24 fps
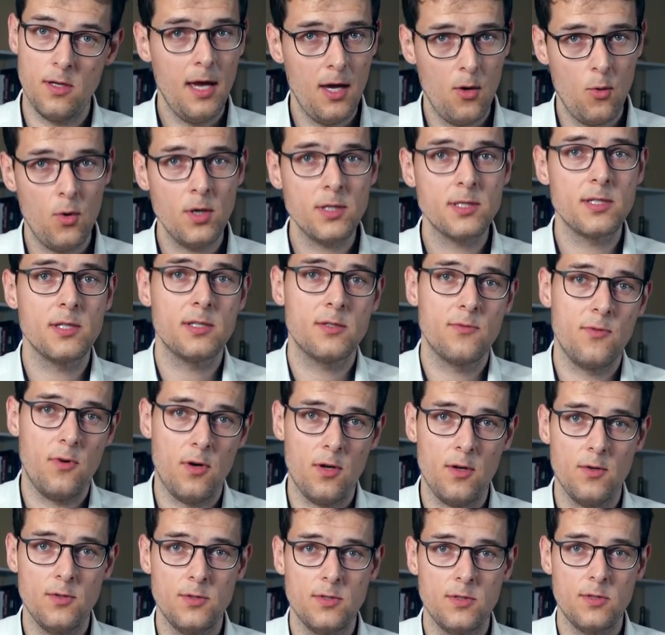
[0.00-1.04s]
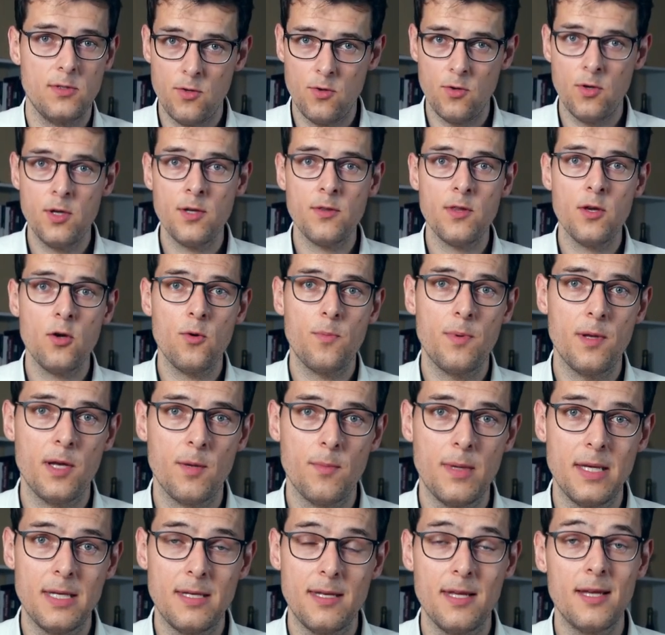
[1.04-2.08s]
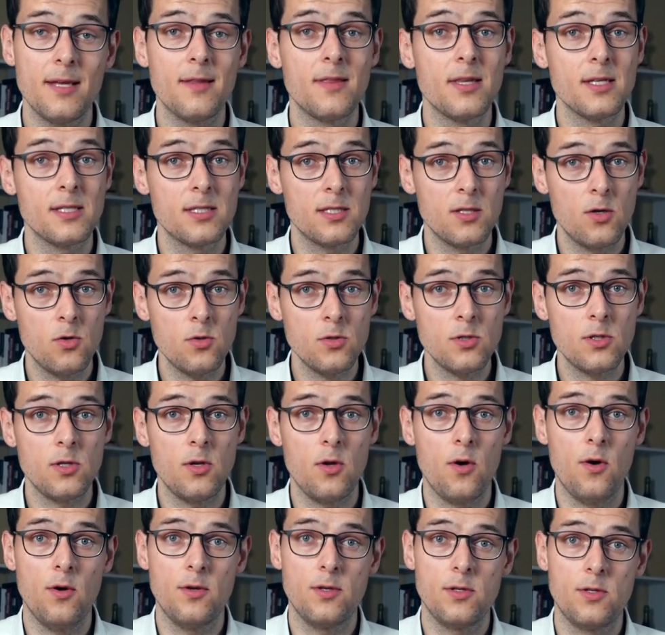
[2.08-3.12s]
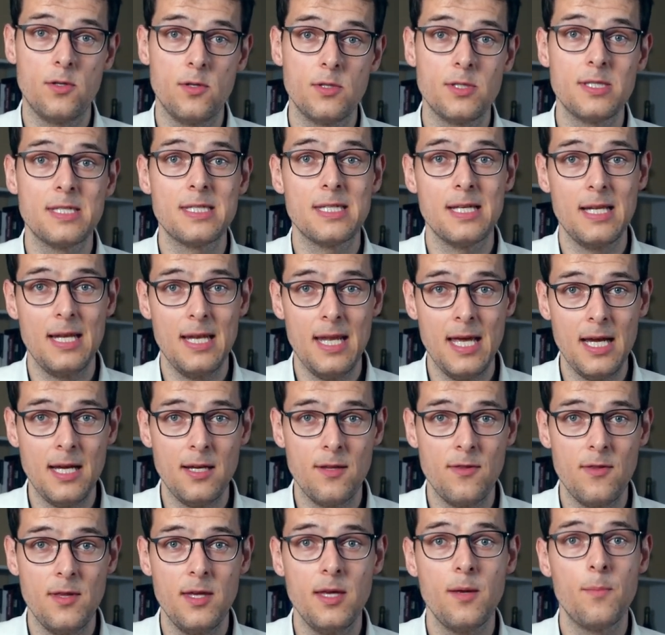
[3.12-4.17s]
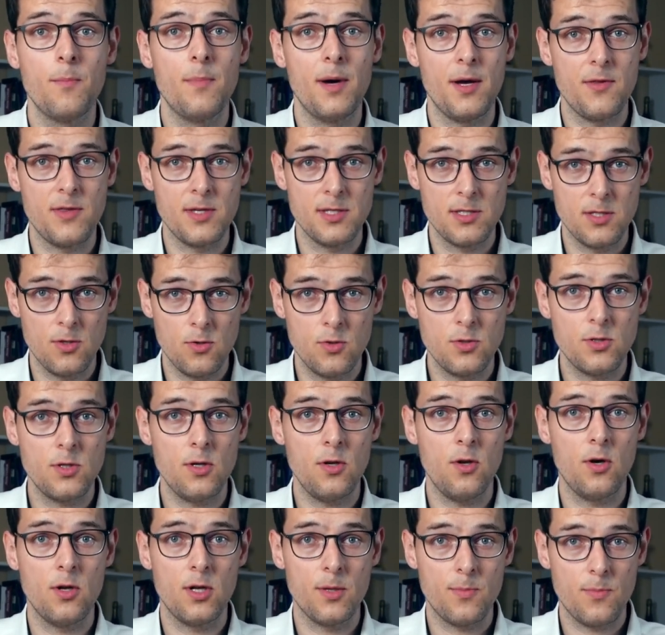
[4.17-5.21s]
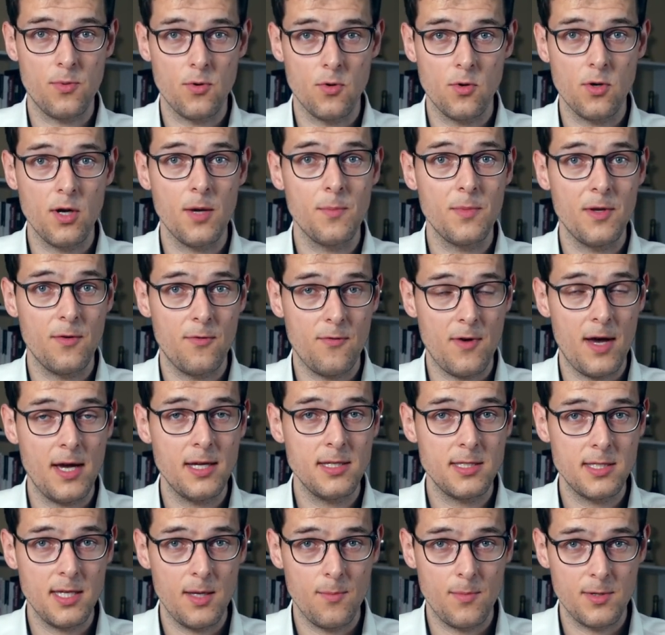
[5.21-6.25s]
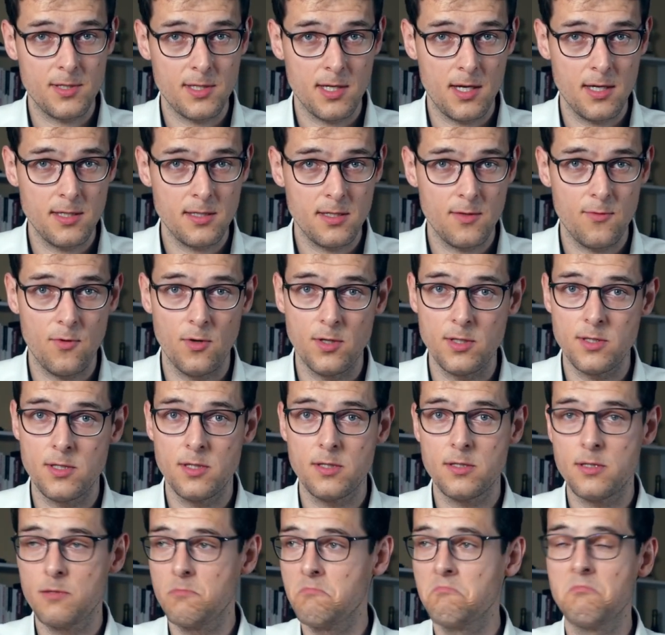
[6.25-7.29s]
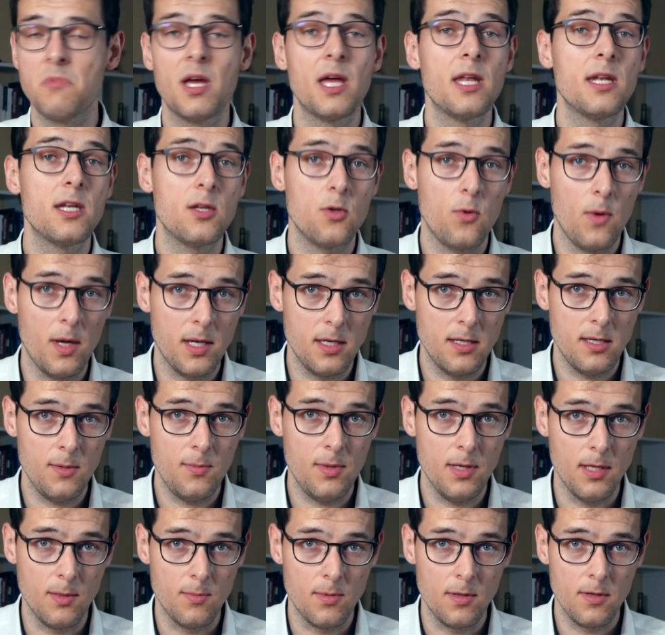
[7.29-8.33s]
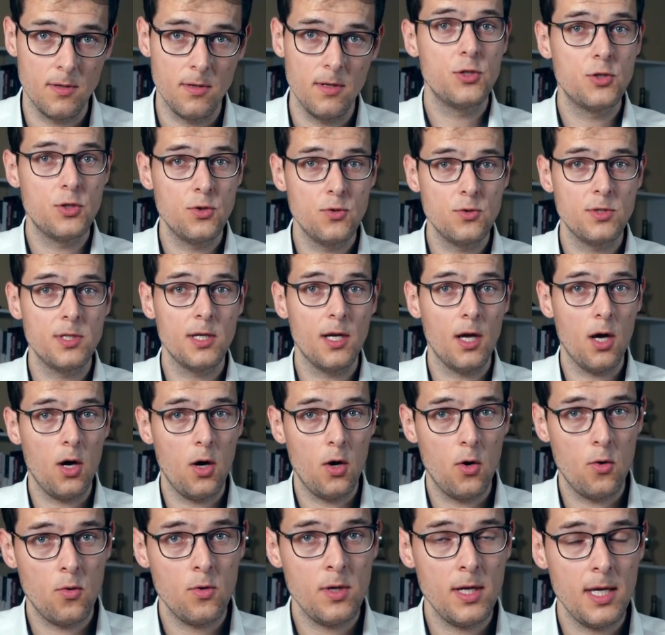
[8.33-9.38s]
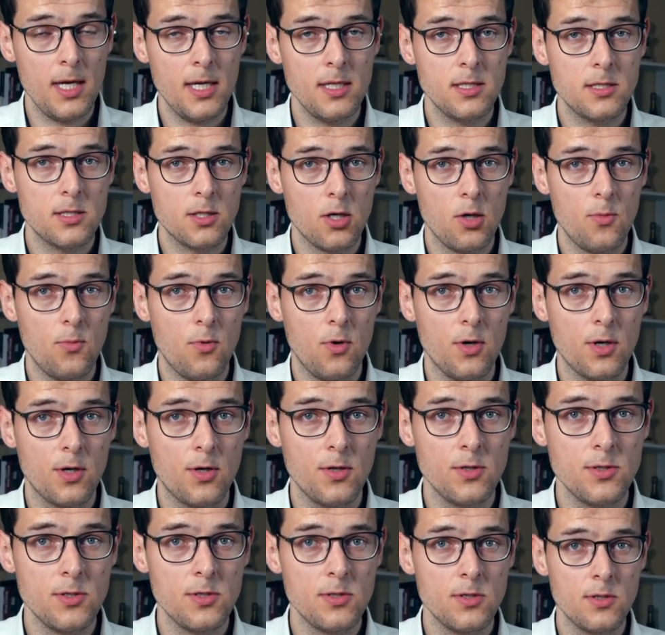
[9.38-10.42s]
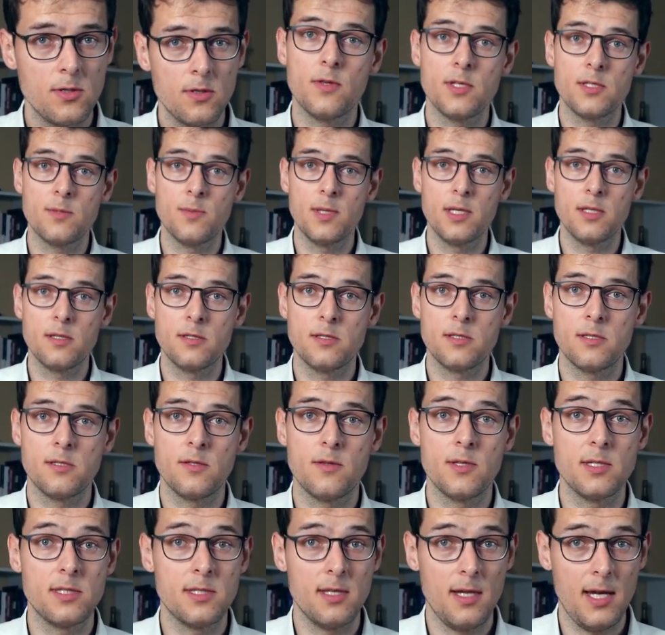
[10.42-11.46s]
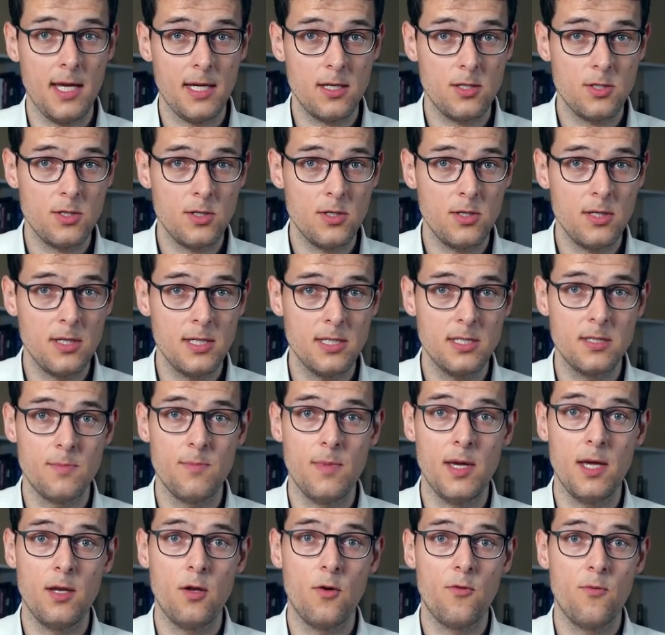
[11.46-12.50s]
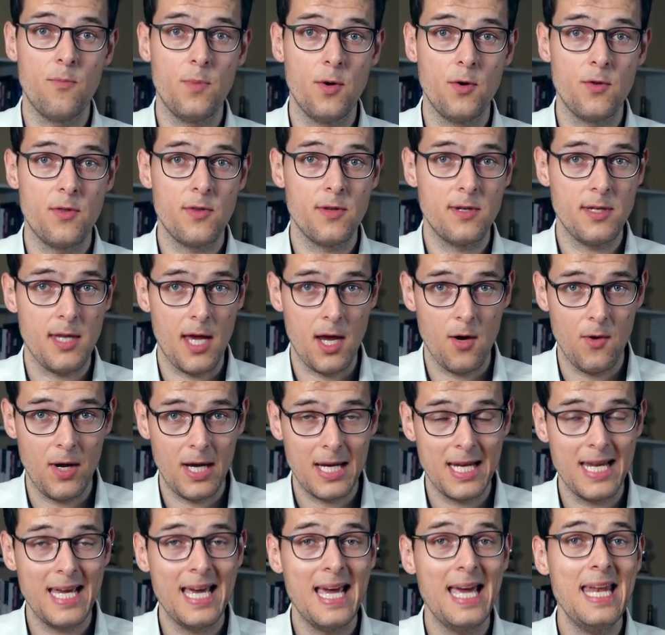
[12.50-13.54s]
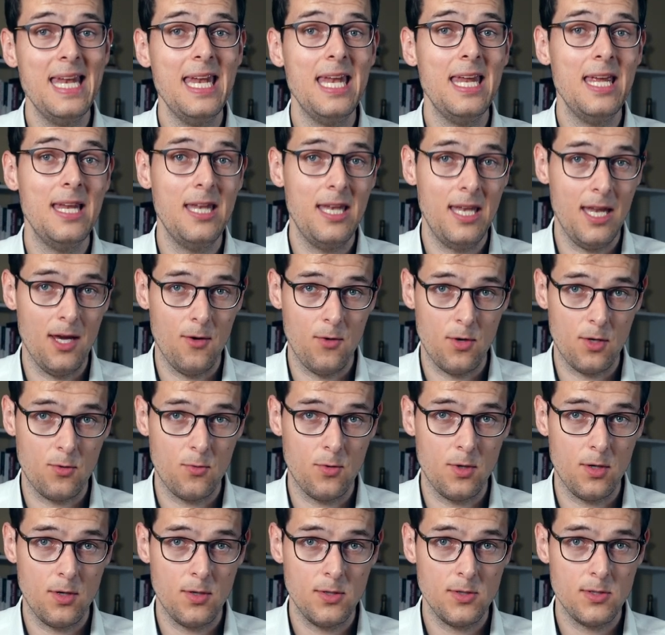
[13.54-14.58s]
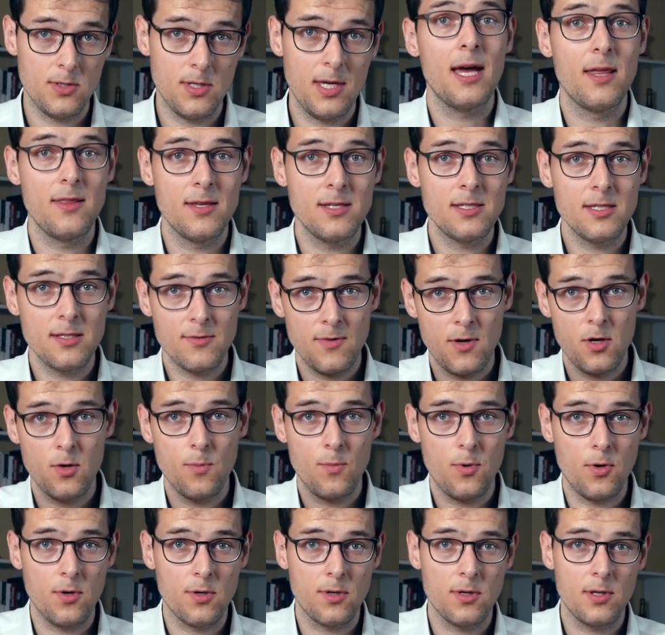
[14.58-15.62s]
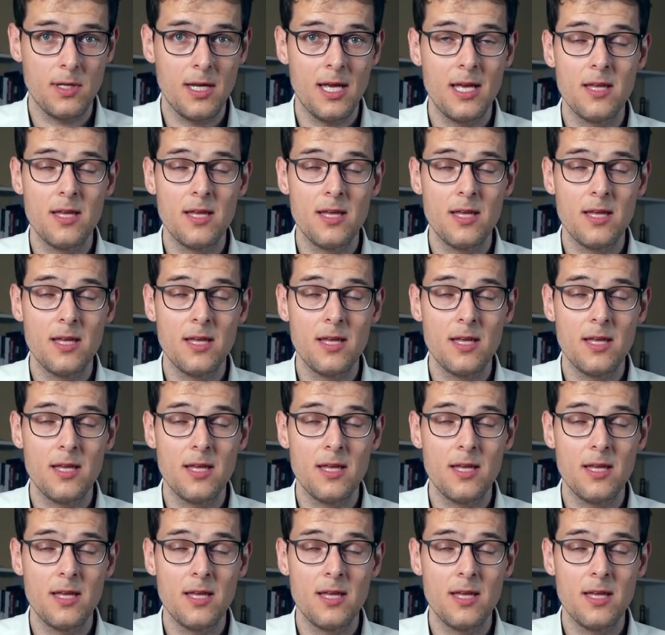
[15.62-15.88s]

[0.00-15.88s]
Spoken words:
It works as follows. During the opening meeting, the social auditors select the by the social audit program defined sample size, for instance 20 people, choosing only in-scope workers. This means the selection is made of both direct and indirect workers. And this is very important.